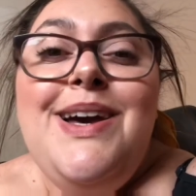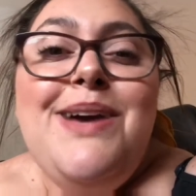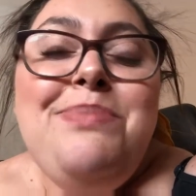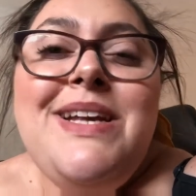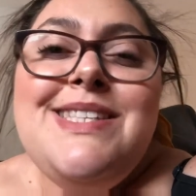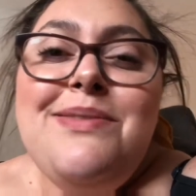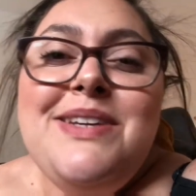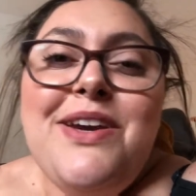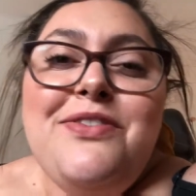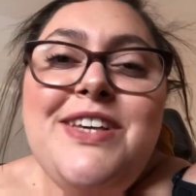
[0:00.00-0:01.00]
And please let me
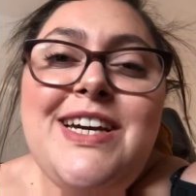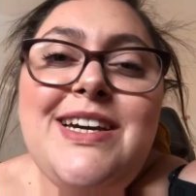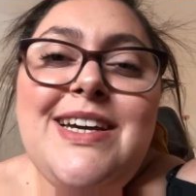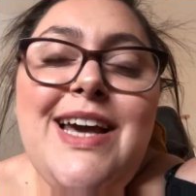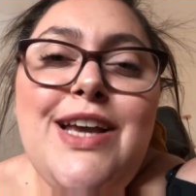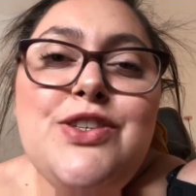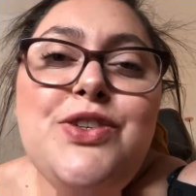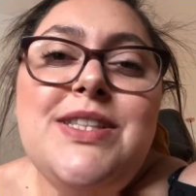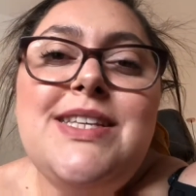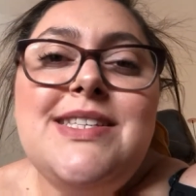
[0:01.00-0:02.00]
know if you
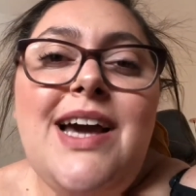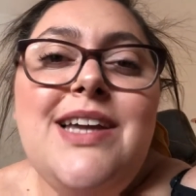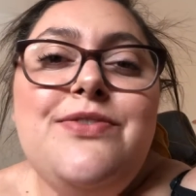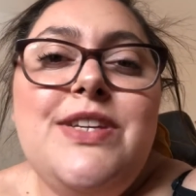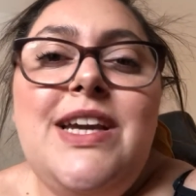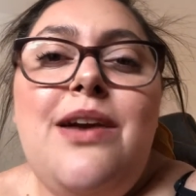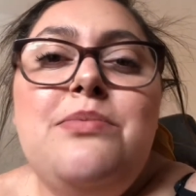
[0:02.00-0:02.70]
enjoyed this kind of video,